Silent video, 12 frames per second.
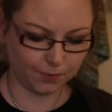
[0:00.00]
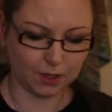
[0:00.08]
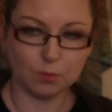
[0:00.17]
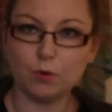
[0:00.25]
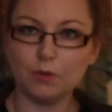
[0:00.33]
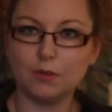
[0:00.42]
I
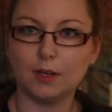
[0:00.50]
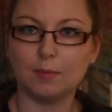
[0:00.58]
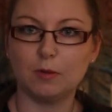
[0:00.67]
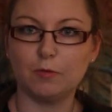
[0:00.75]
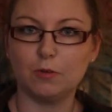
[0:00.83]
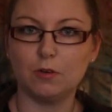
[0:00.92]
bought this
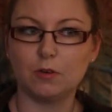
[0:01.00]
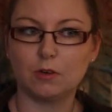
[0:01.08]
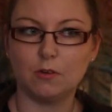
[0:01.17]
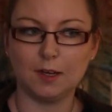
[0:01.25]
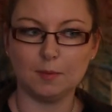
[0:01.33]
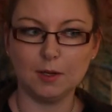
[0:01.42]
before
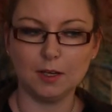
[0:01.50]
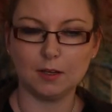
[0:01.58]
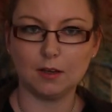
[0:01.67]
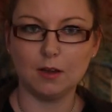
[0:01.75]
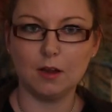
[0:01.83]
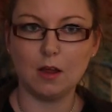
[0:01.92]
Christmas,